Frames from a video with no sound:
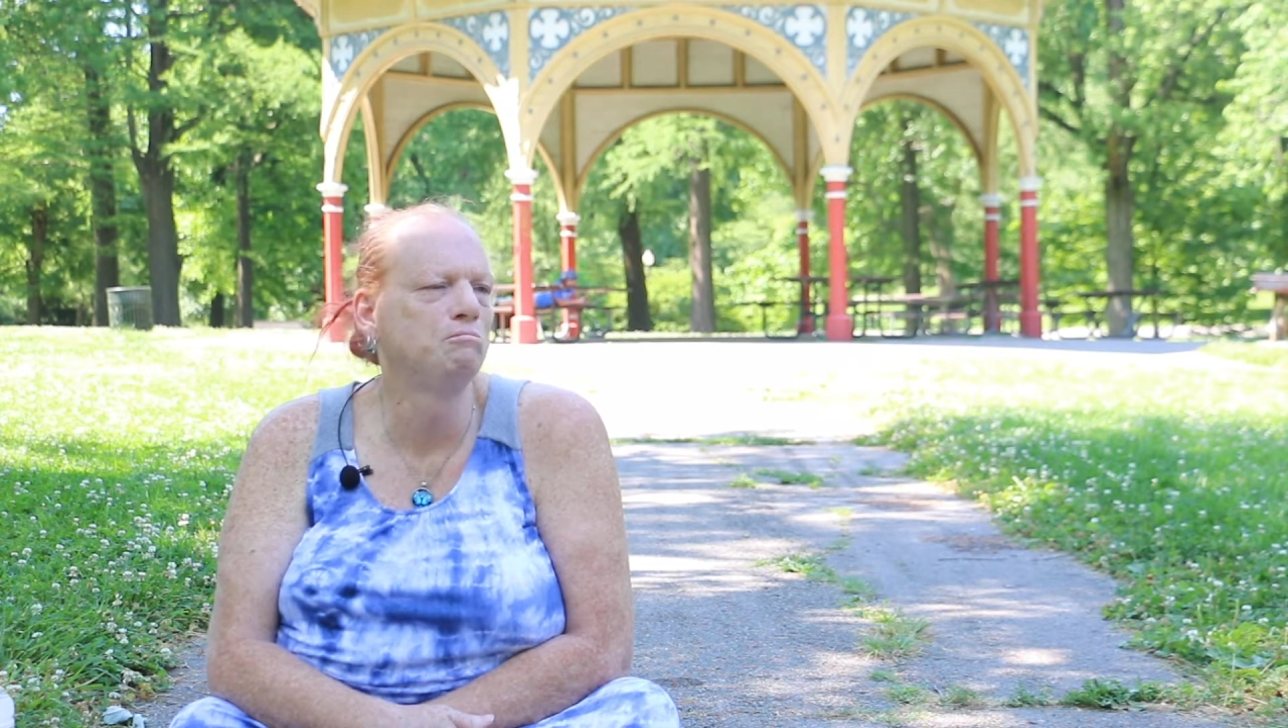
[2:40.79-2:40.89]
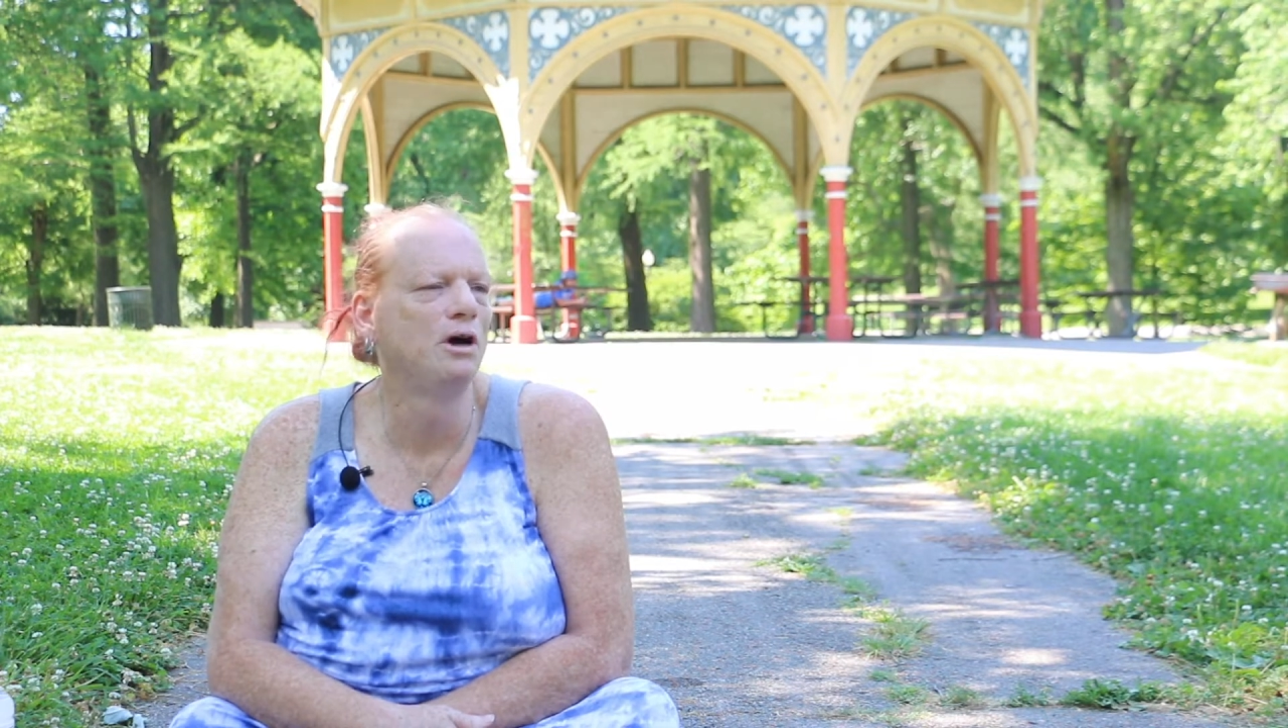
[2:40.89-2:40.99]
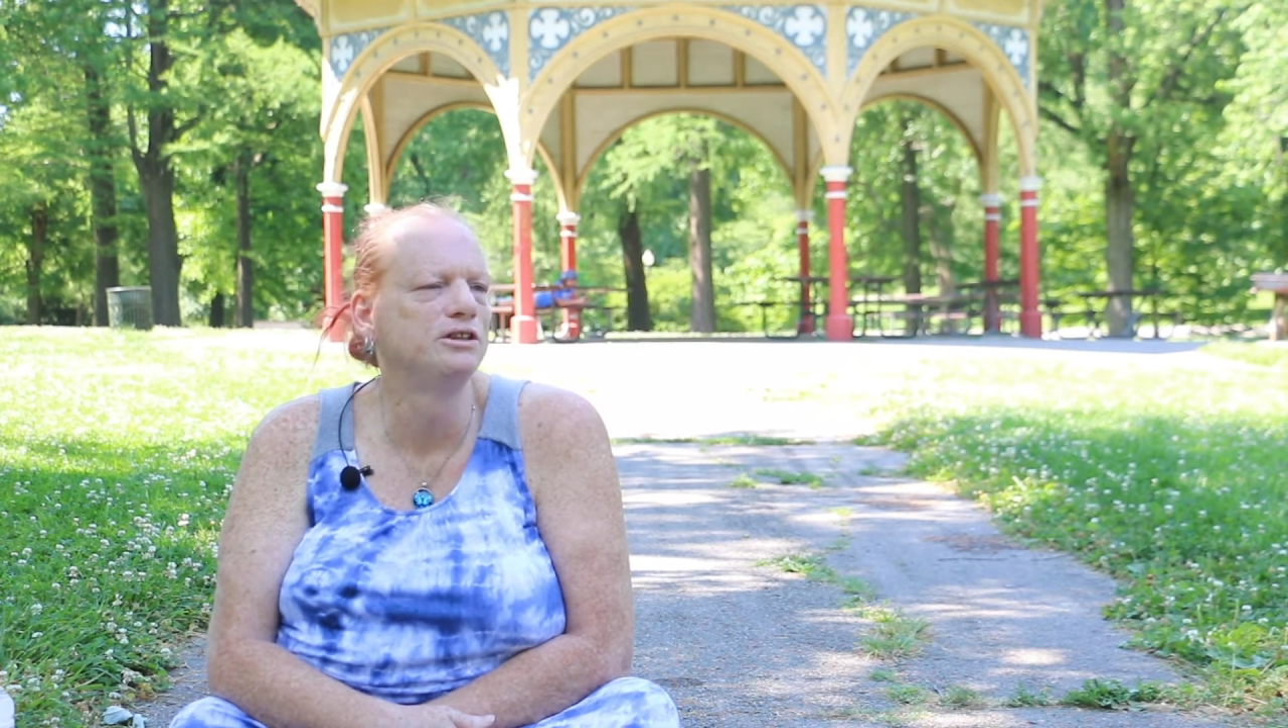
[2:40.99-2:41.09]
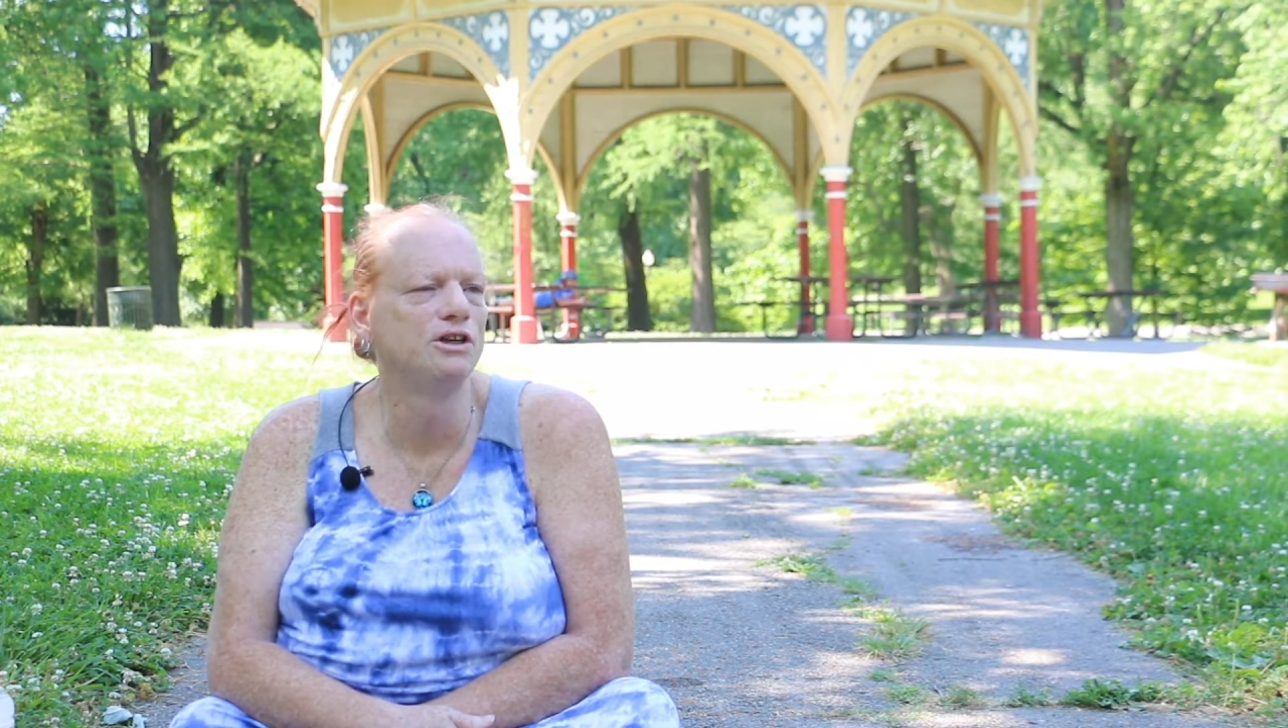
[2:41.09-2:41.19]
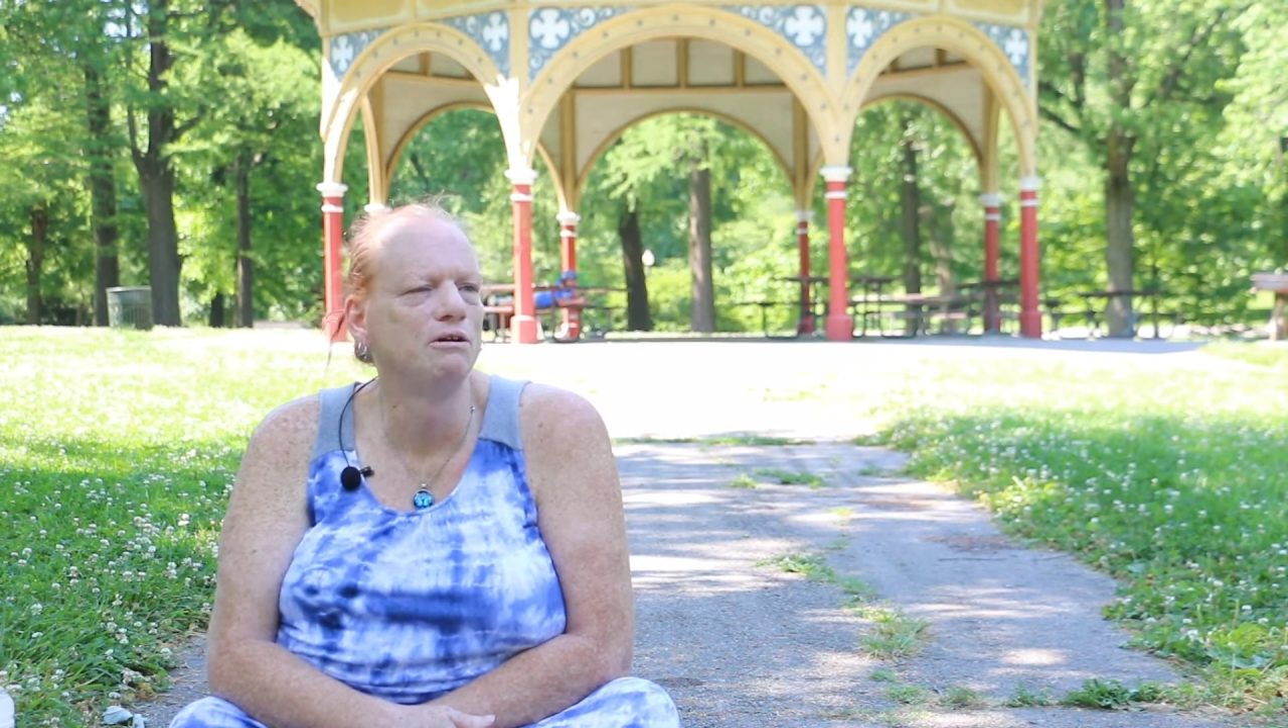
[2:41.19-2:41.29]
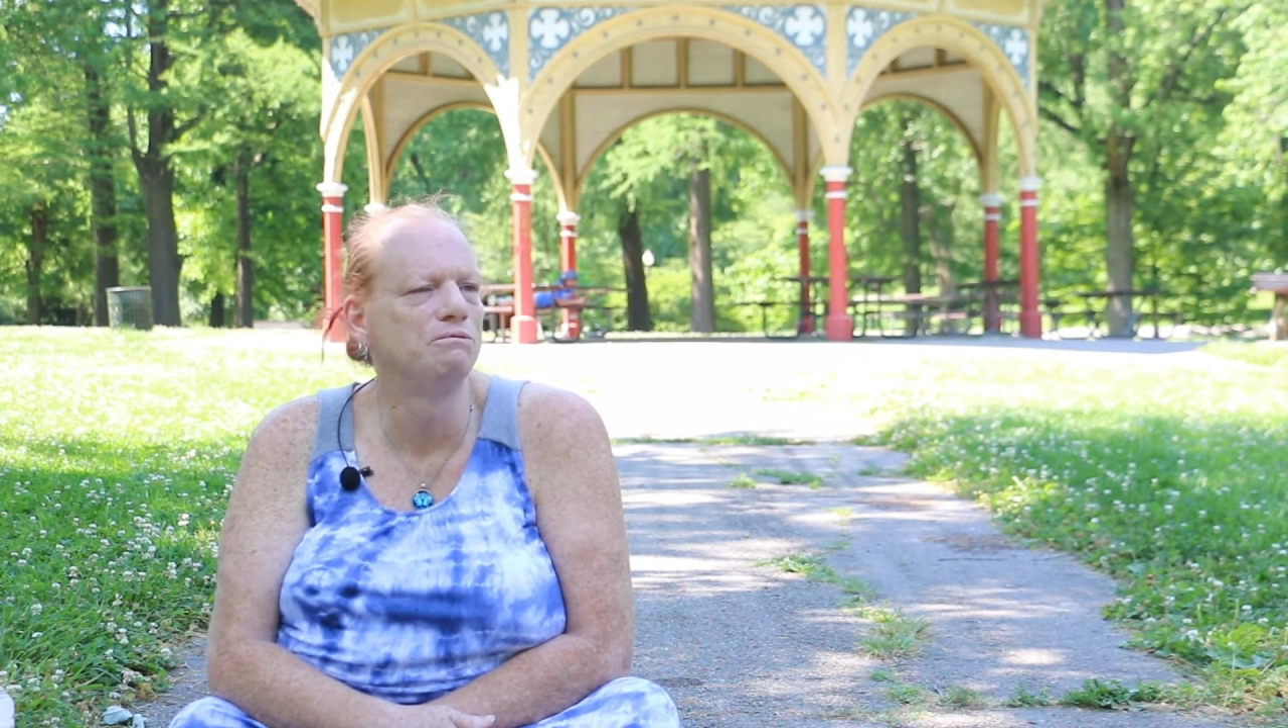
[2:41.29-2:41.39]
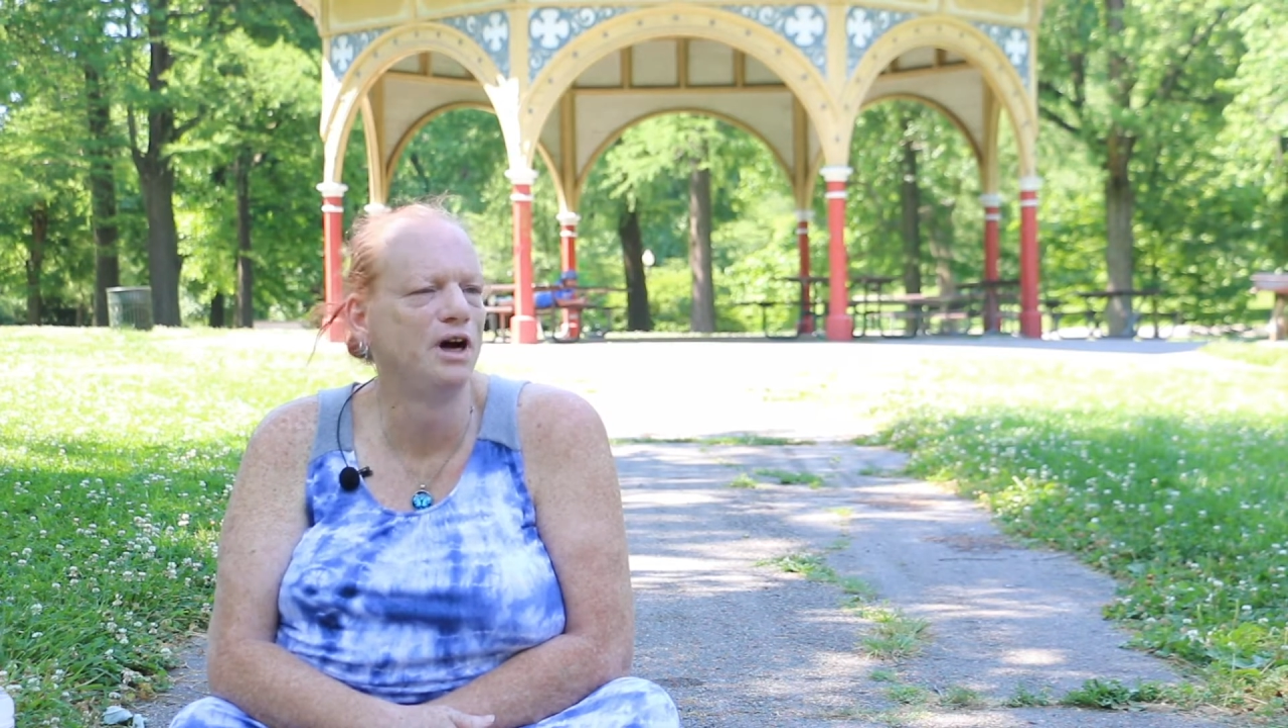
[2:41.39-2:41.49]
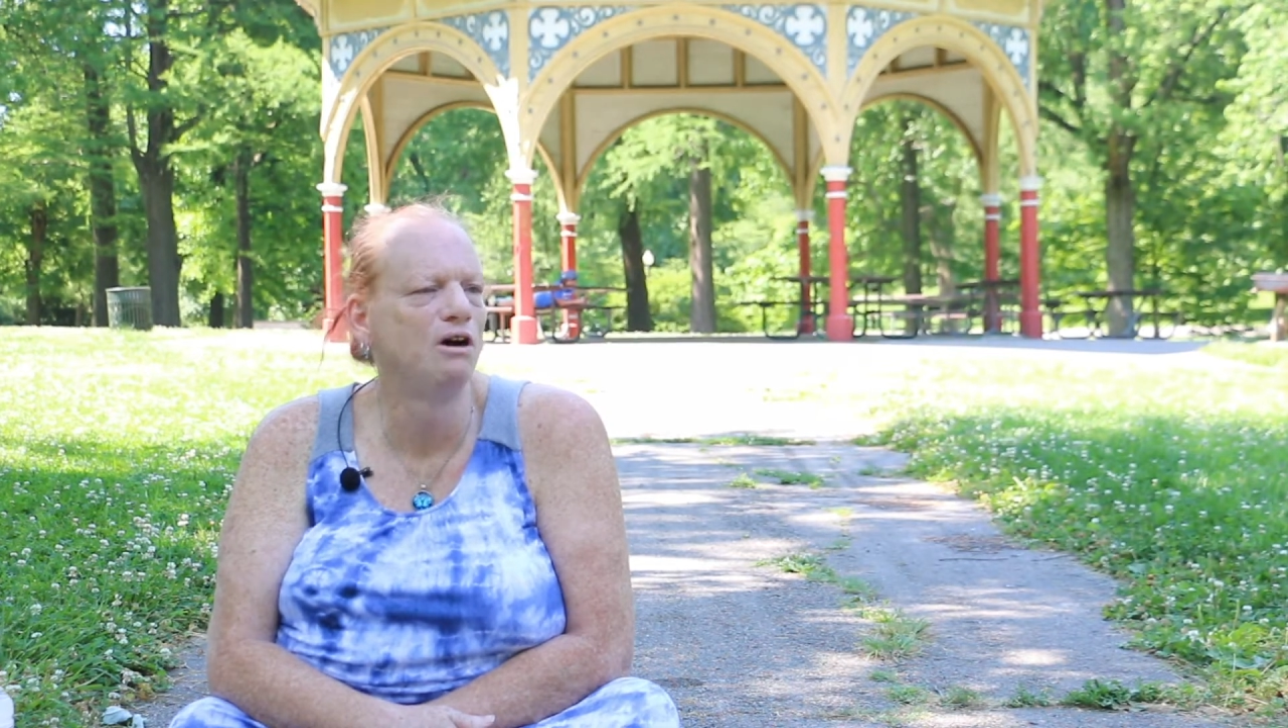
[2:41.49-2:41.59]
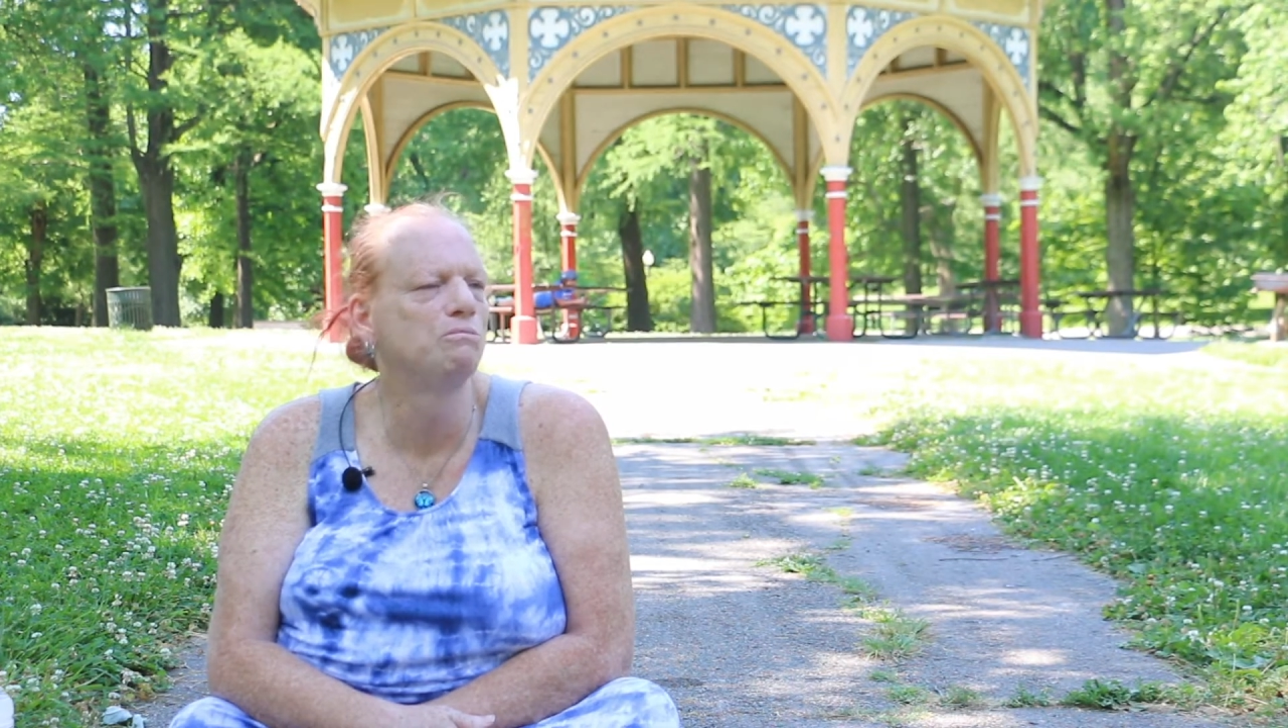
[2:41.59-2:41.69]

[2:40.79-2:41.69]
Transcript: myself out